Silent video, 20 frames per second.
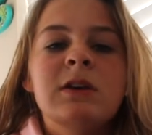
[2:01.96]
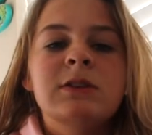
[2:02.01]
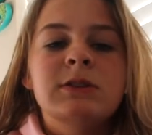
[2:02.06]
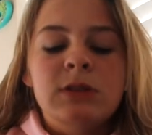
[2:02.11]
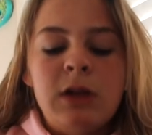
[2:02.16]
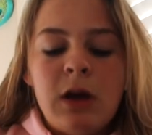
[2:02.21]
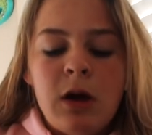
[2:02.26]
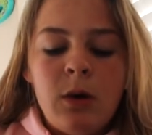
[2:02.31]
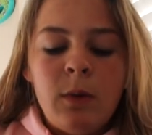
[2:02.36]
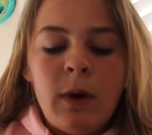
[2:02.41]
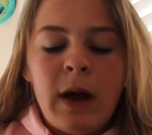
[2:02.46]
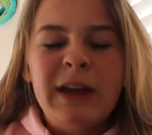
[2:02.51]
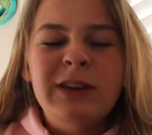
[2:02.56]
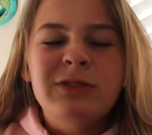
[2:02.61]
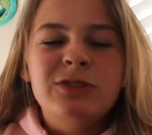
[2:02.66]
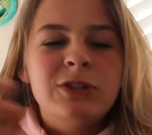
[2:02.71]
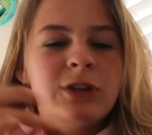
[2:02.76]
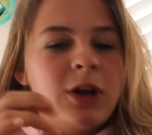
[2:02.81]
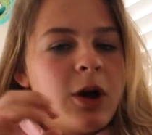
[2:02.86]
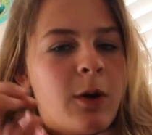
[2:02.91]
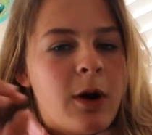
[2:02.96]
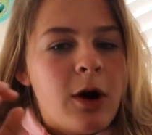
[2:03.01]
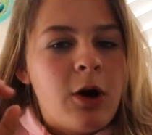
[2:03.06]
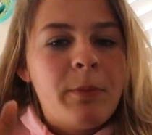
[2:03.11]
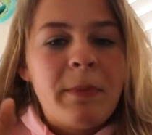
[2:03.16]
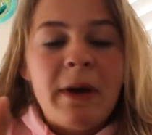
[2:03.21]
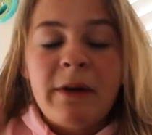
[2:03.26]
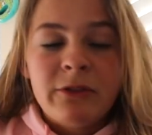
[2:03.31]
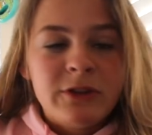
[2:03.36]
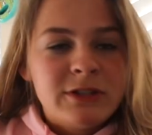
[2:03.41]
So I used to go
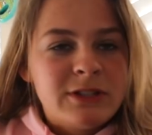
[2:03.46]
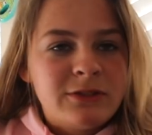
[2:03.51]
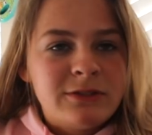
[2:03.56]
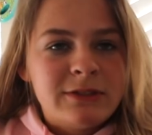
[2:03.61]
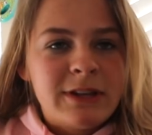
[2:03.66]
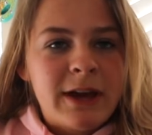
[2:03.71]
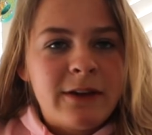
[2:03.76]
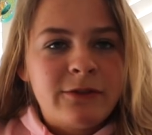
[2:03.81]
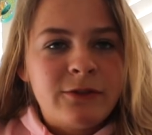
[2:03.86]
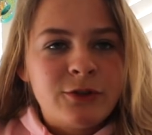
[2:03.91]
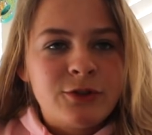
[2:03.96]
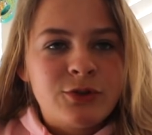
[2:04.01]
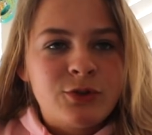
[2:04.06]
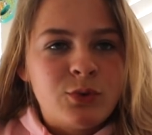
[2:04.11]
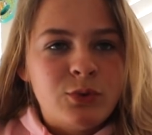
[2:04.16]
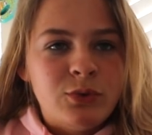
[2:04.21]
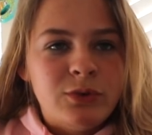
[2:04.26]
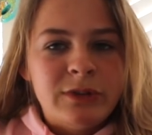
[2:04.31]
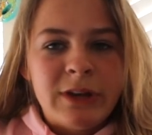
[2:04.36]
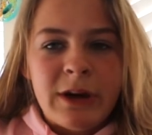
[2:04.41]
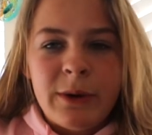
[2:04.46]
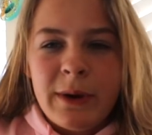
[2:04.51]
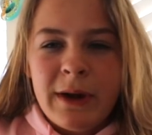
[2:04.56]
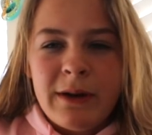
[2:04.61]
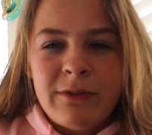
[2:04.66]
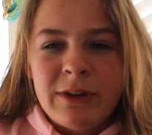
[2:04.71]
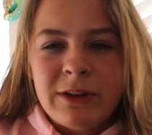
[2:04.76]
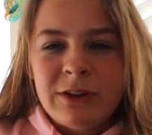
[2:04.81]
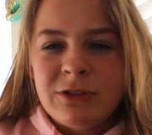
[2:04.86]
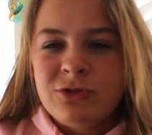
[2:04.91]
home every single day after school. Now I
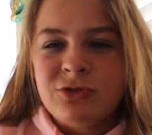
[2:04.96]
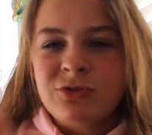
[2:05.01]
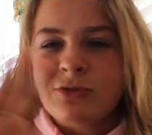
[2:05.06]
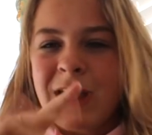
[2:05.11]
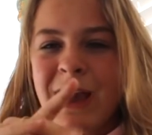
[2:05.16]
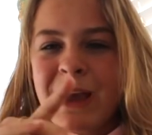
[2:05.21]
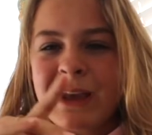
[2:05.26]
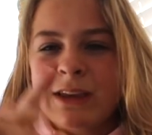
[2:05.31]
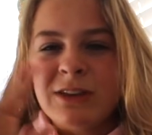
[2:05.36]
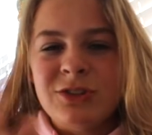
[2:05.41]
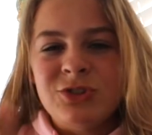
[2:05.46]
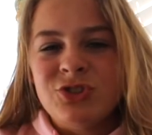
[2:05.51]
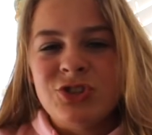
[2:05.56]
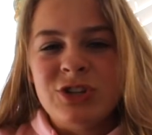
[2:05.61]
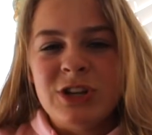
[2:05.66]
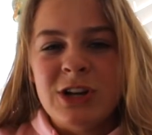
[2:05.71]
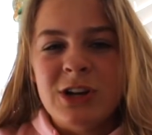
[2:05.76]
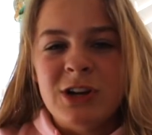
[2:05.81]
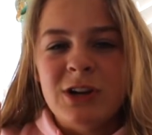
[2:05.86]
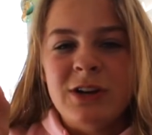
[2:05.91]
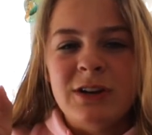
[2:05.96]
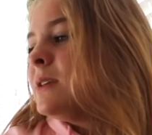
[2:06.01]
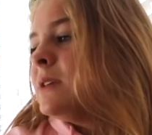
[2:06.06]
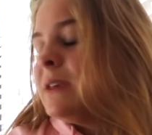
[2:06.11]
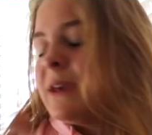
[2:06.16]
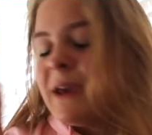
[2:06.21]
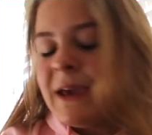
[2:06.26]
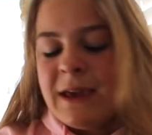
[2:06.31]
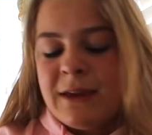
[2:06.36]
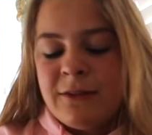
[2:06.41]
have like track and cheer and
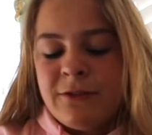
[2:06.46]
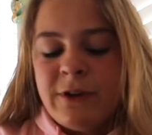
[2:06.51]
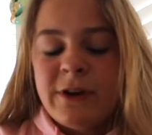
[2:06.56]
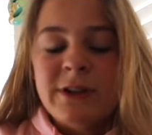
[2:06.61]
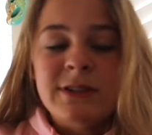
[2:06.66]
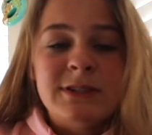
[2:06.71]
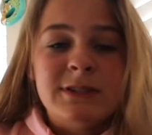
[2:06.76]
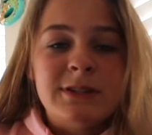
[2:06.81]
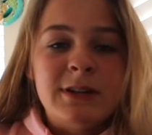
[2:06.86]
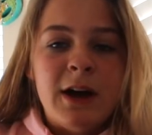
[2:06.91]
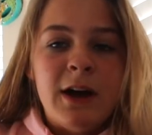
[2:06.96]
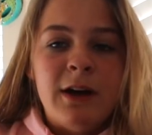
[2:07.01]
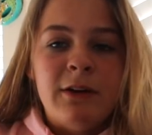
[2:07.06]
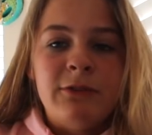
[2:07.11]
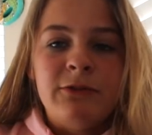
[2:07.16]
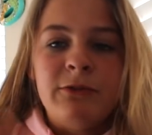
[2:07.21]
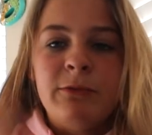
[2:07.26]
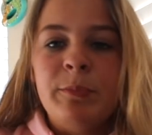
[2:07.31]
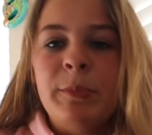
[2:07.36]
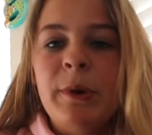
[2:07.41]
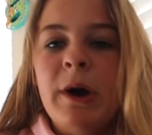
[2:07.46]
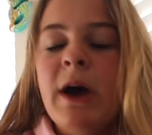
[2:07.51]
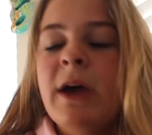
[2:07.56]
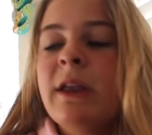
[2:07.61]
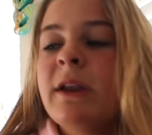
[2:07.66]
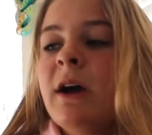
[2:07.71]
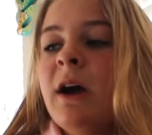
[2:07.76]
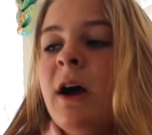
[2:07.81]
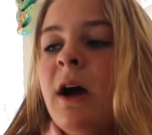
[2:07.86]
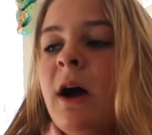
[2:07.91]
yay, fun stuff.
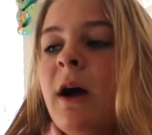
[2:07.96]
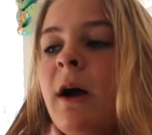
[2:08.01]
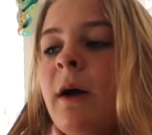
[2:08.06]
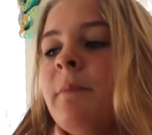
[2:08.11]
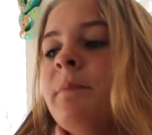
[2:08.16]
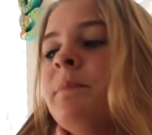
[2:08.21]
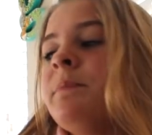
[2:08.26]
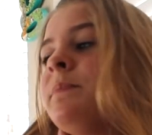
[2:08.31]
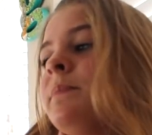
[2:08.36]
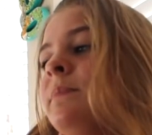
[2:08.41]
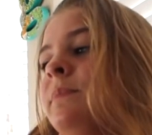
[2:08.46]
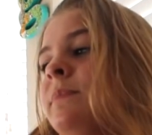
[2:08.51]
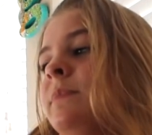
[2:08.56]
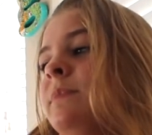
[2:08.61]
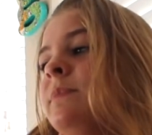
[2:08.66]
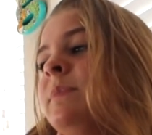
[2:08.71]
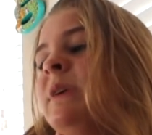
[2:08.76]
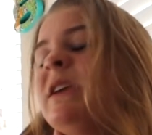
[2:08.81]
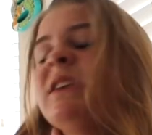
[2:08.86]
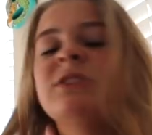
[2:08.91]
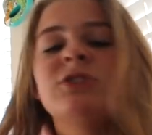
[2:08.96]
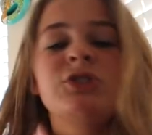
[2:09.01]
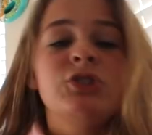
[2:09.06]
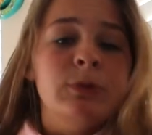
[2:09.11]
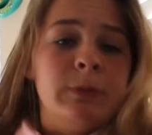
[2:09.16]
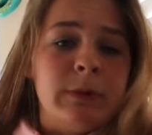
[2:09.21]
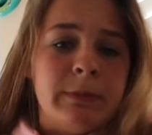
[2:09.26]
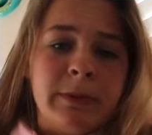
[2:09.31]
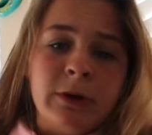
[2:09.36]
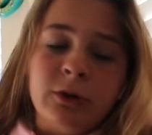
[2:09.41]
But being the
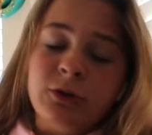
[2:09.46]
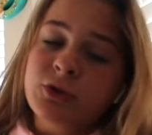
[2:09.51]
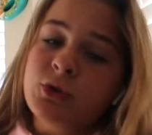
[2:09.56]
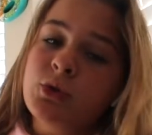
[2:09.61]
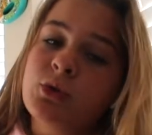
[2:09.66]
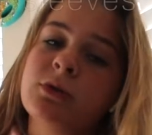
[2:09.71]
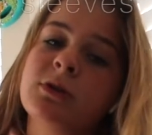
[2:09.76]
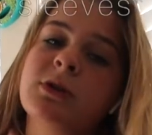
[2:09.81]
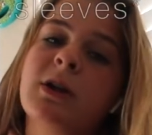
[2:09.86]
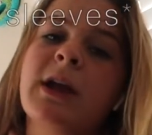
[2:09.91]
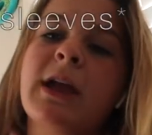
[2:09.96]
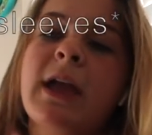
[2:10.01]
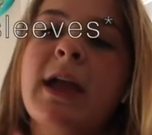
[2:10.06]
stupid middle schooler I